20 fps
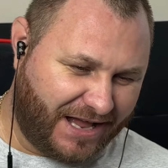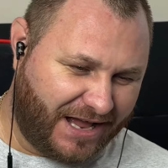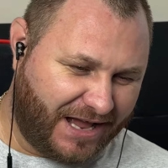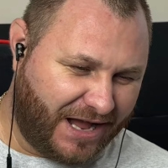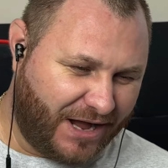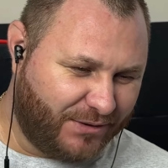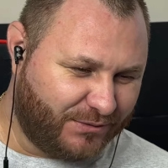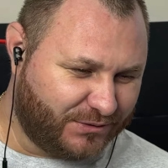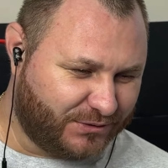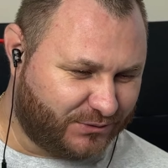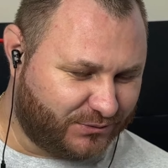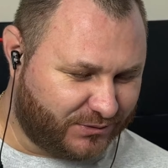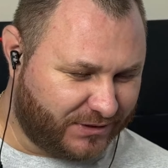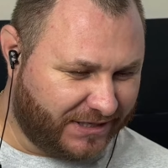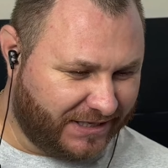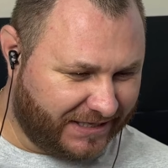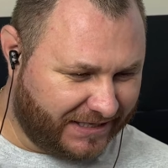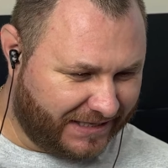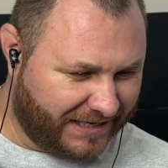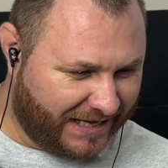I was
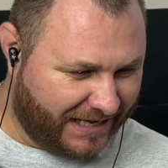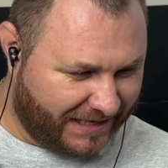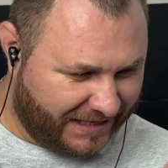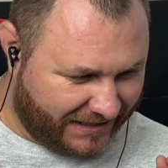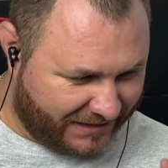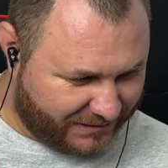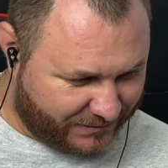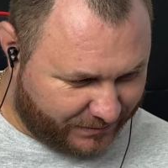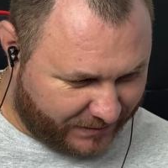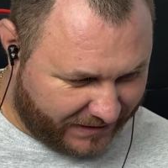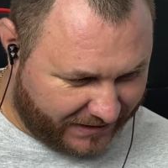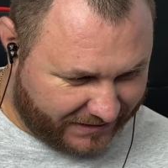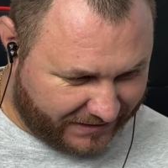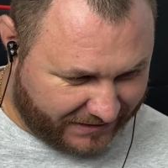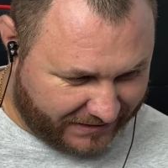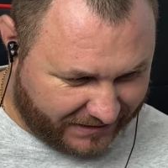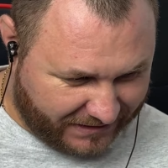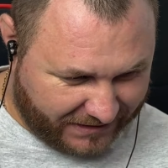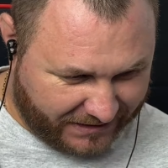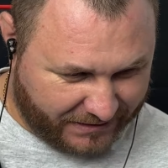really not
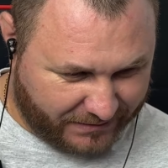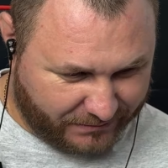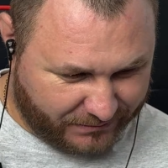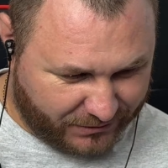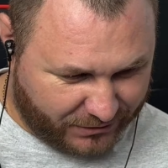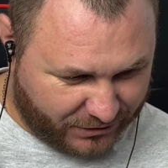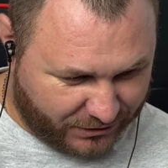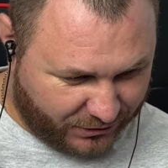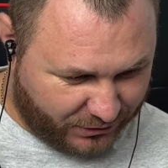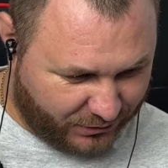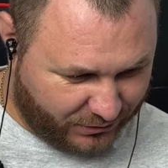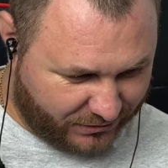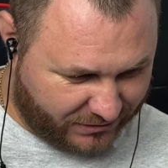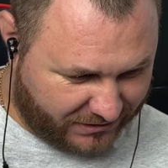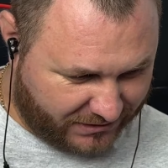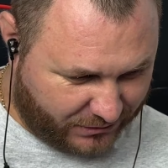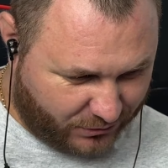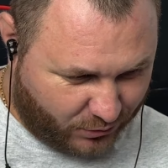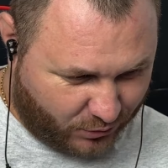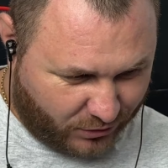expecting him to
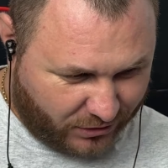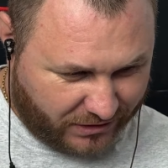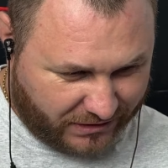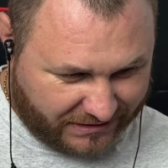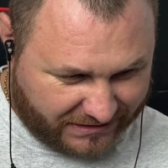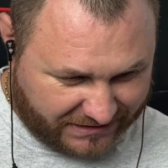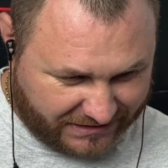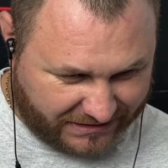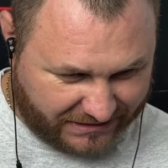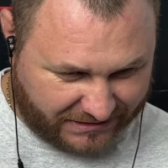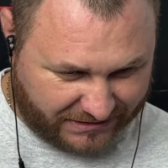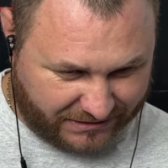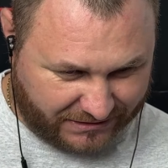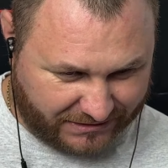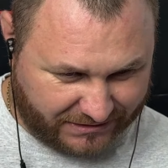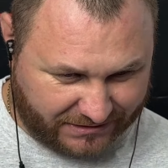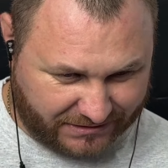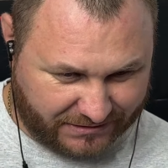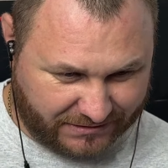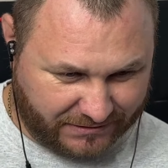use the word
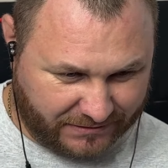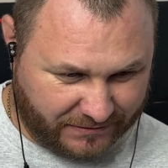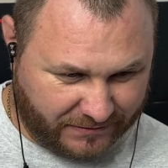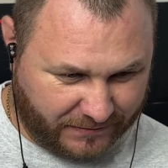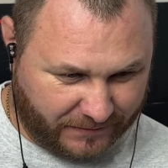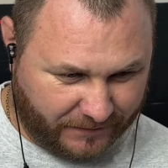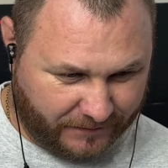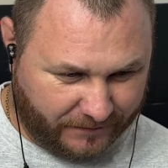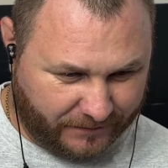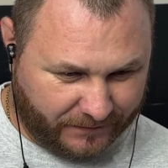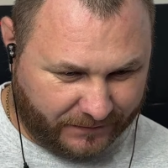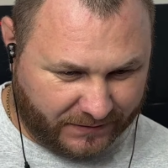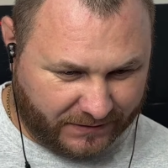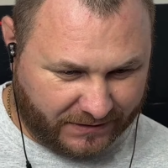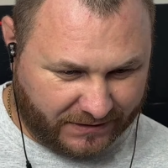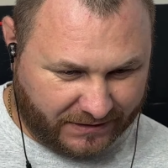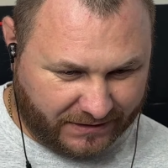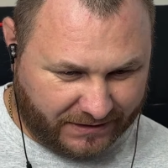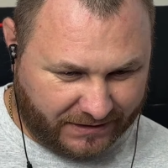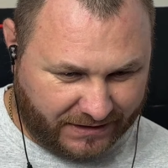scissors
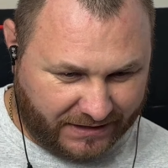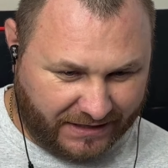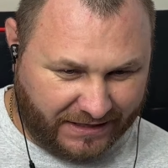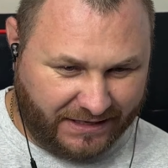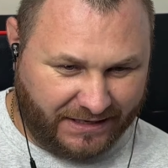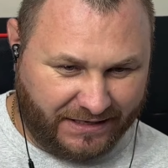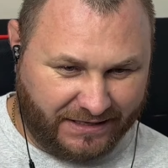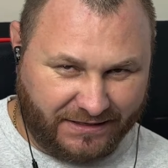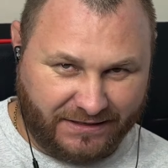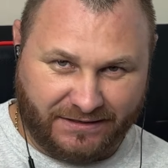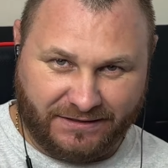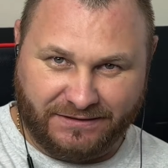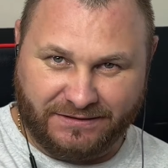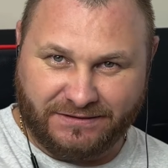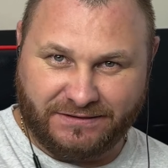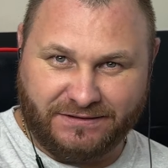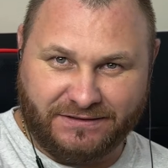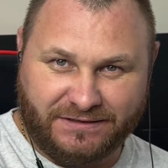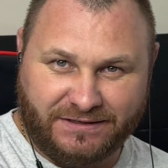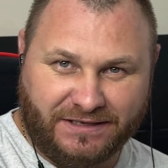in
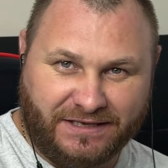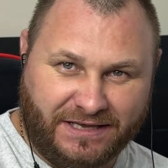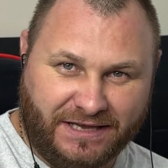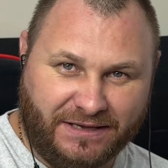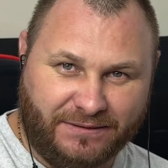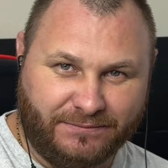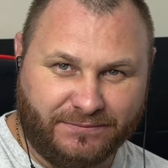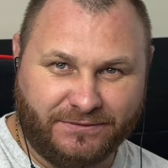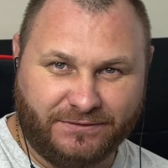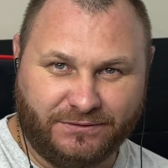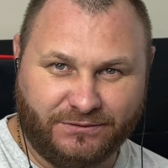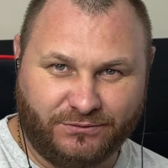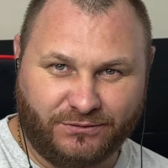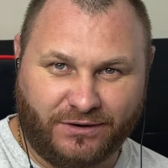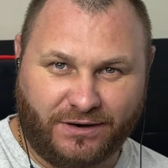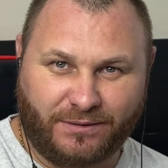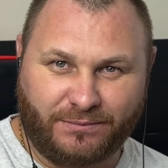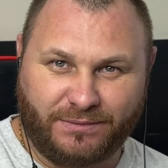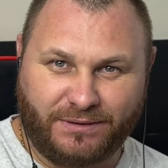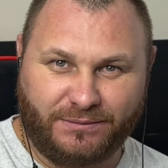the game
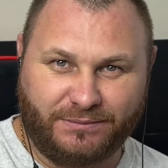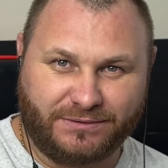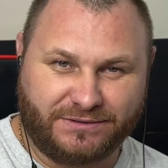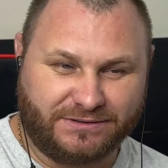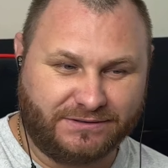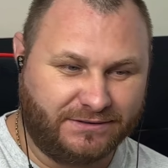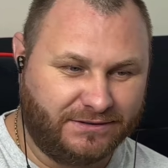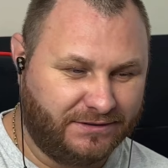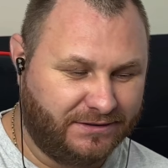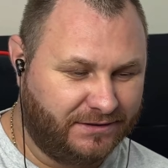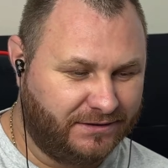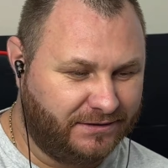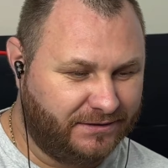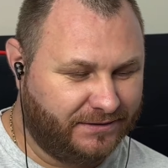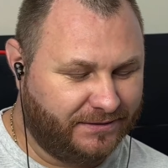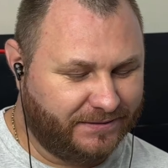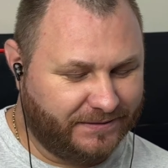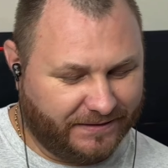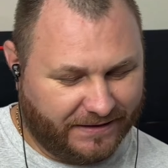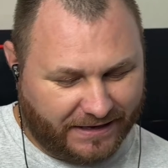rock papers
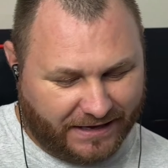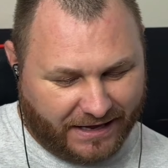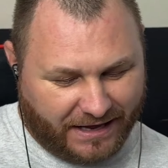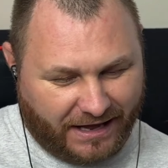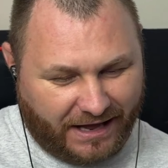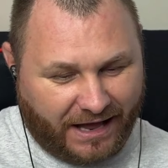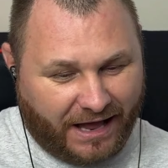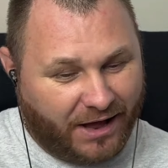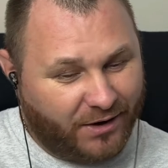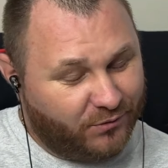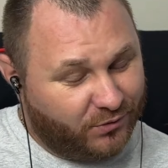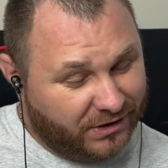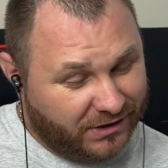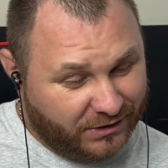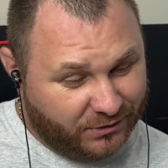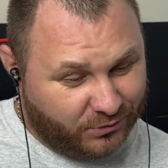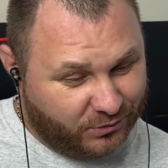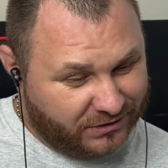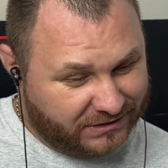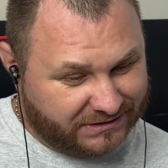I really
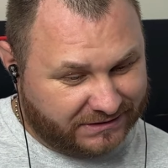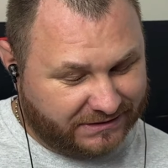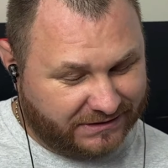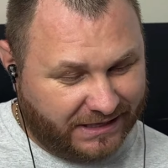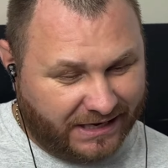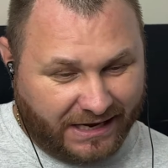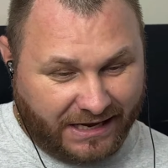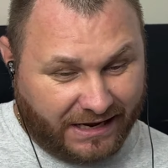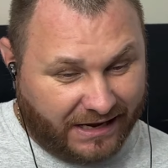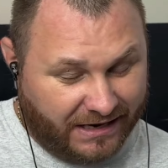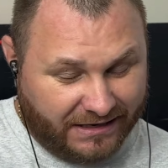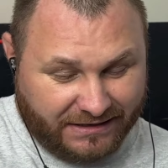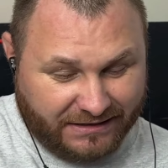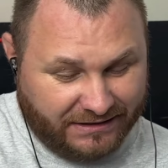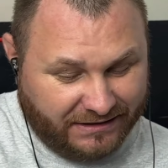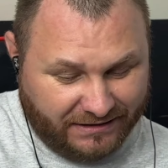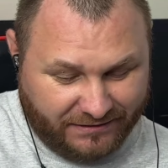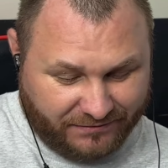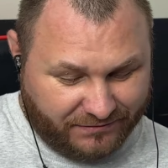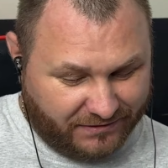wasn't. I, I
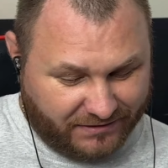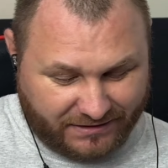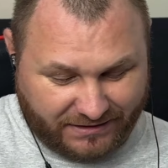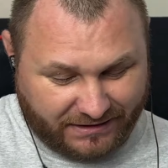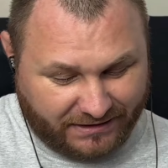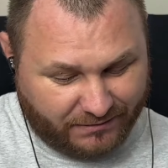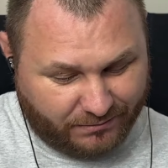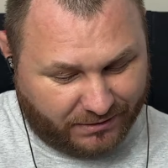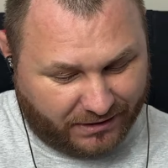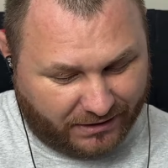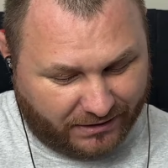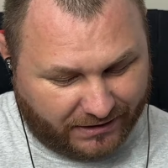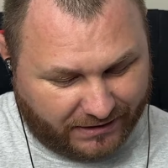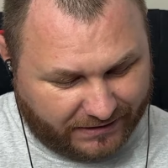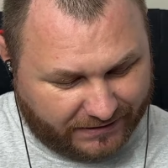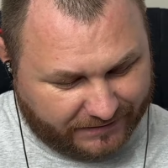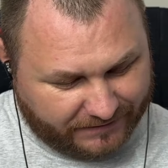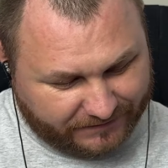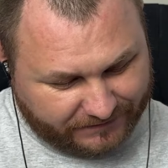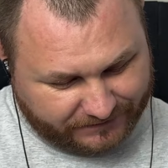didn't even think about it.
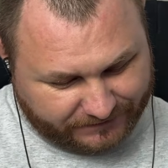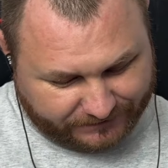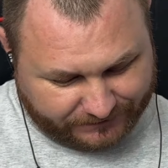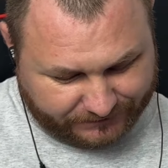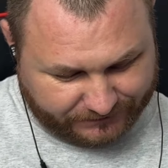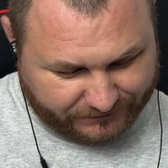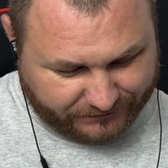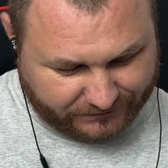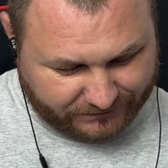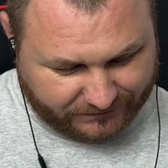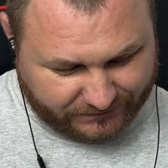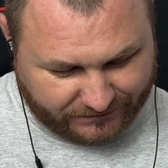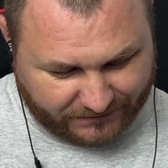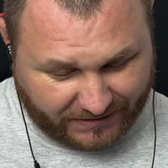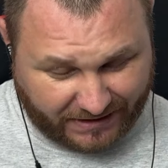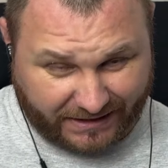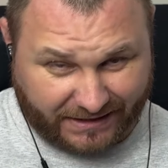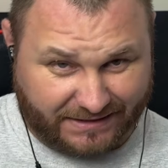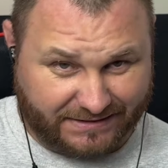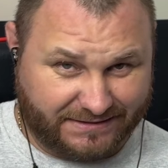
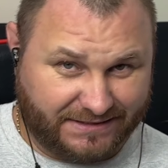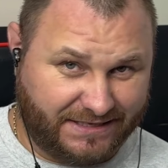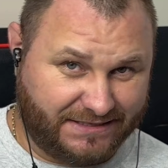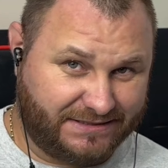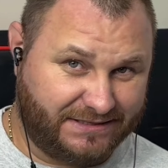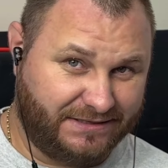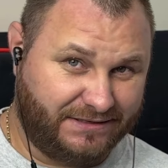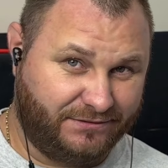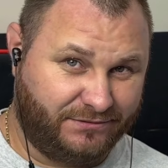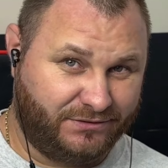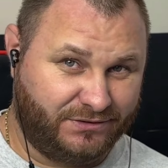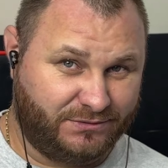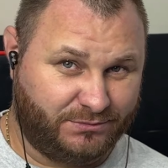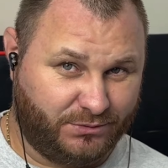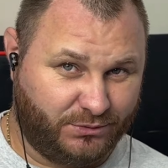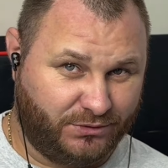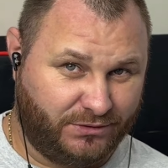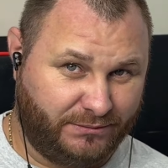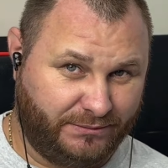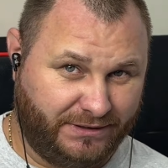I guess that's the difference
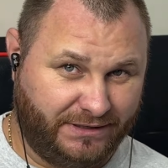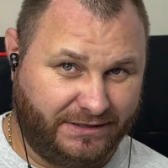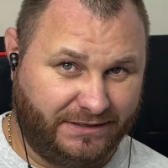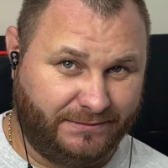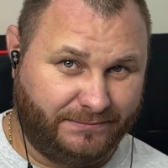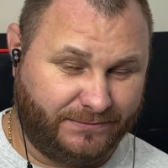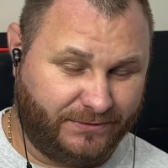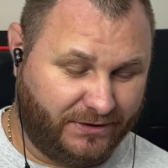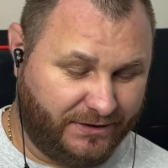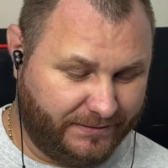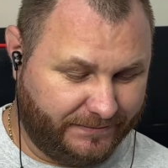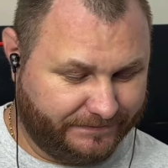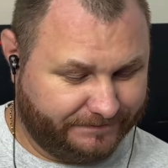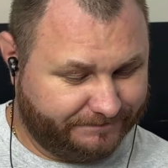between me and him, right?